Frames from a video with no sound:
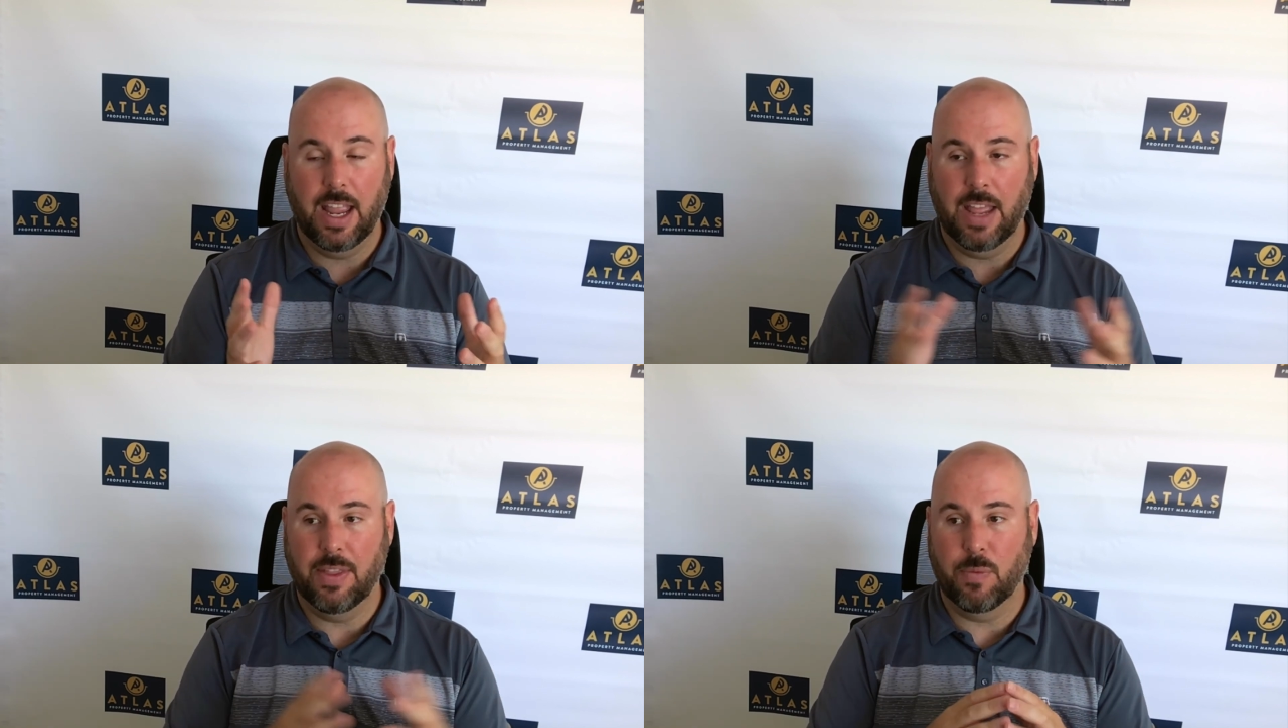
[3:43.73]

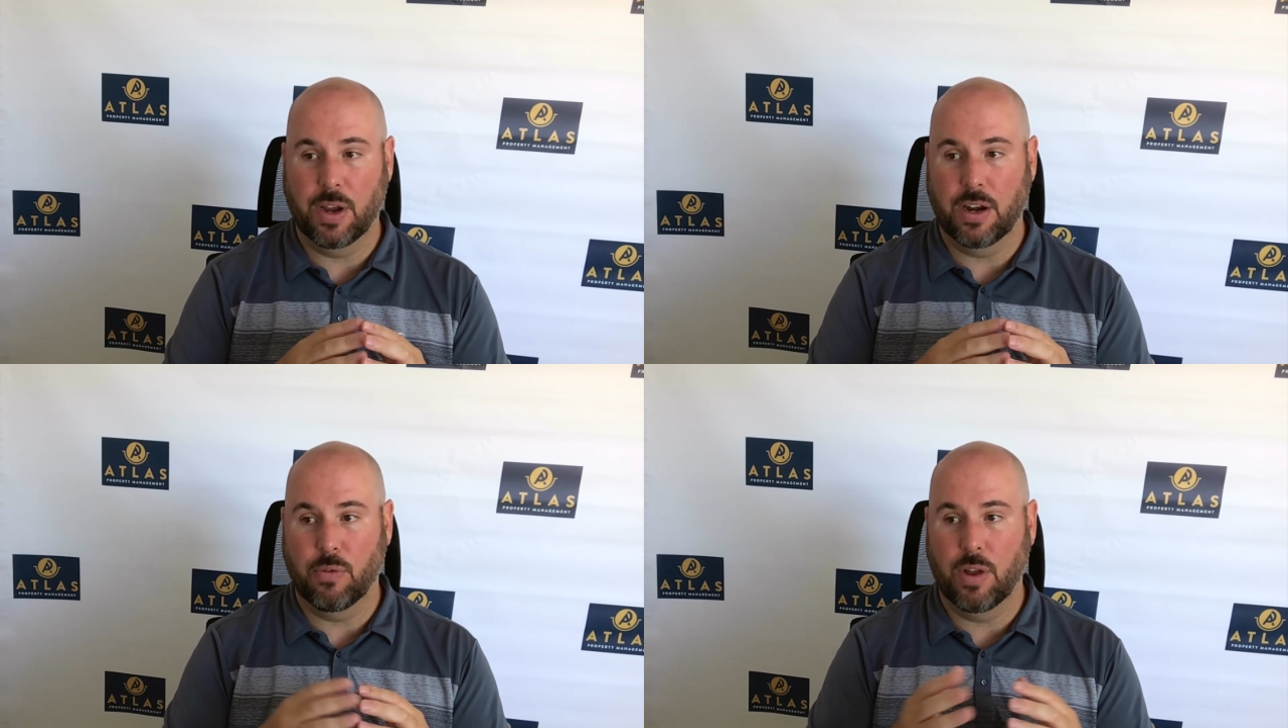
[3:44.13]
and then we're
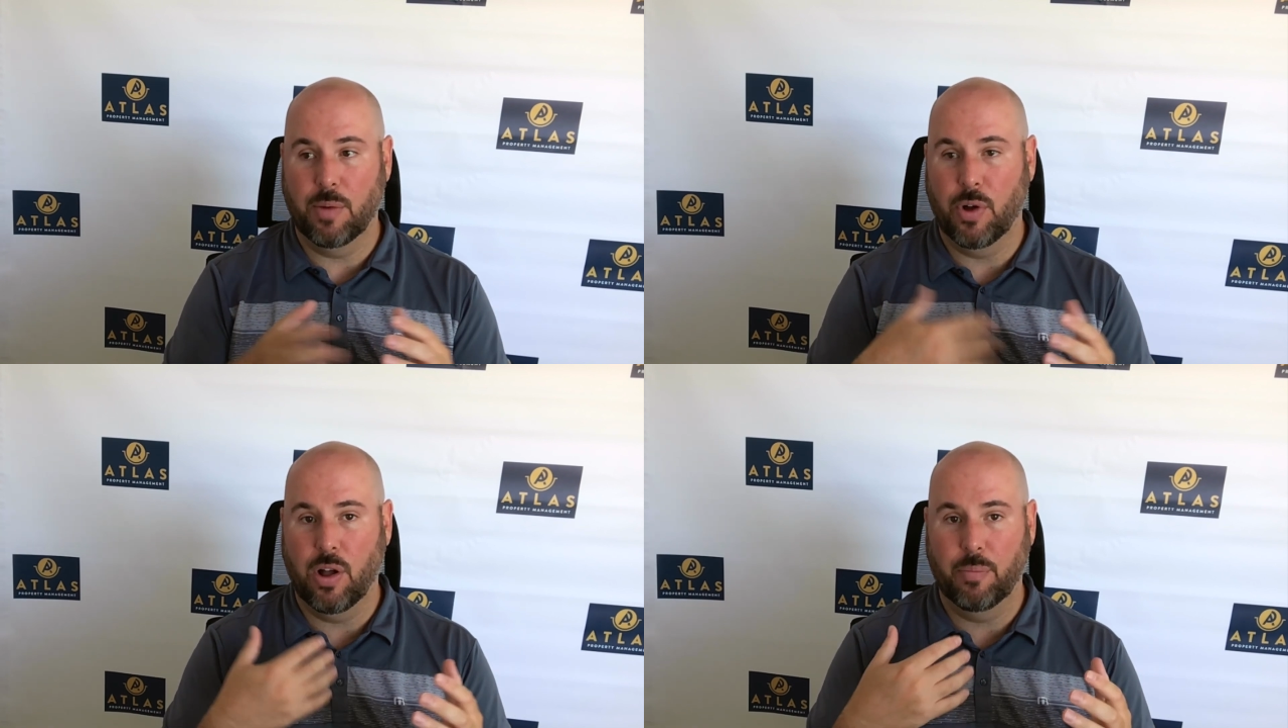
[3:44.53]
going to run
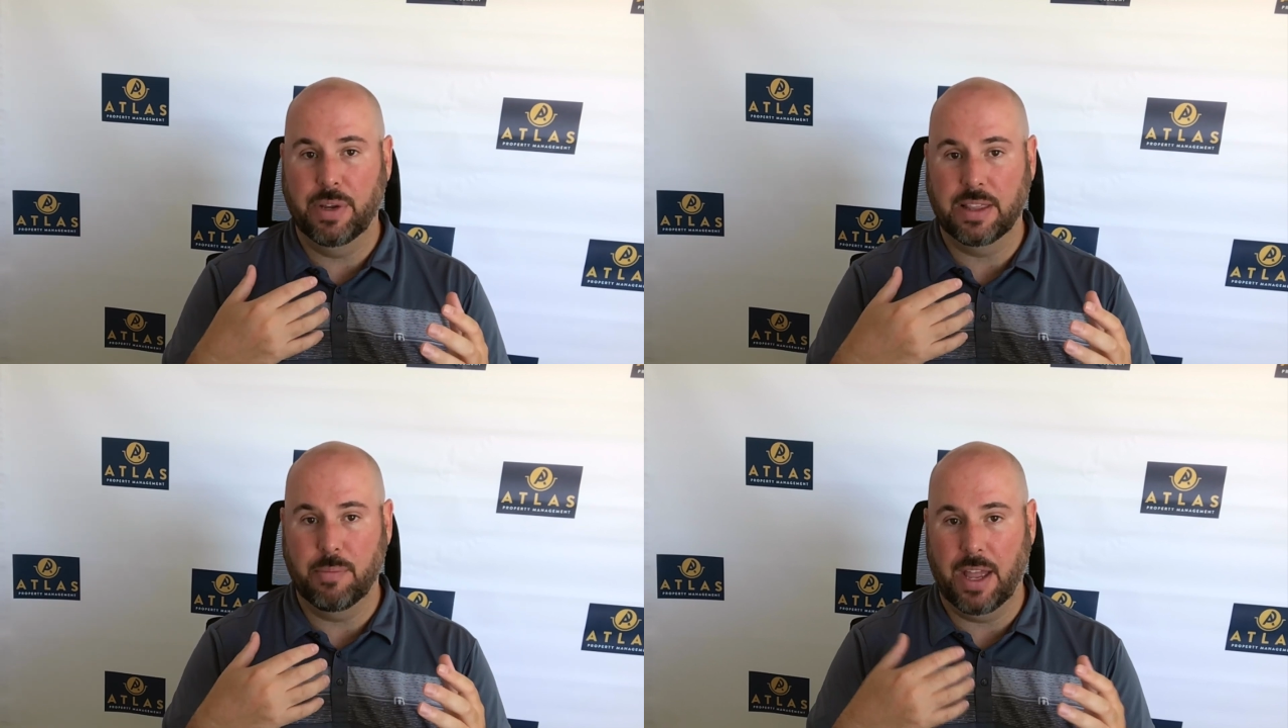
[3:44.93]
them all and
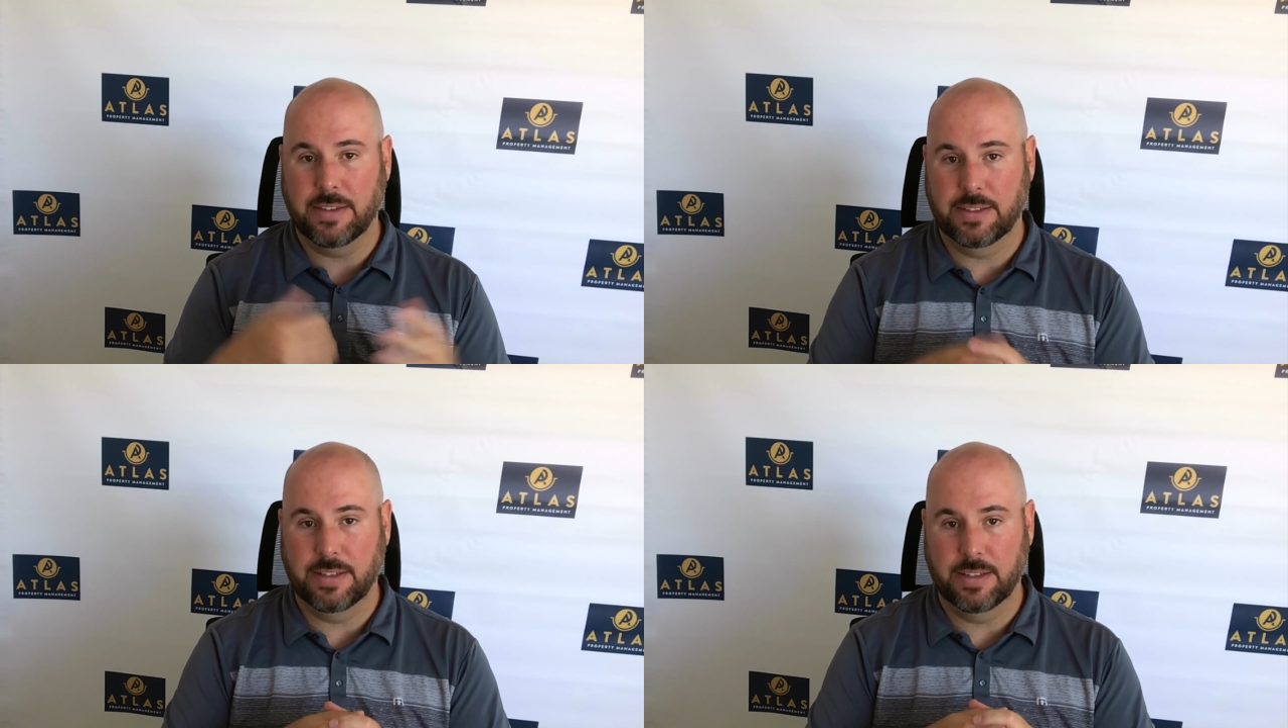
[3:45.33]
pick the
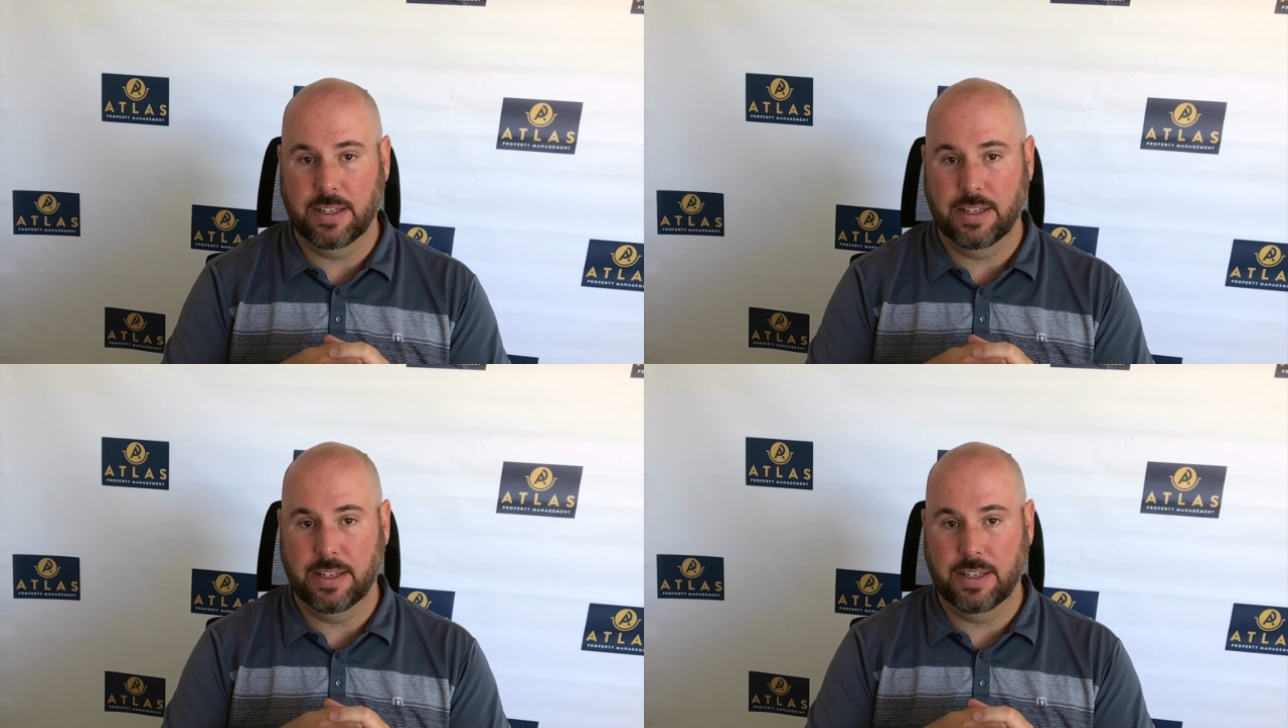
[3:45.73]
best.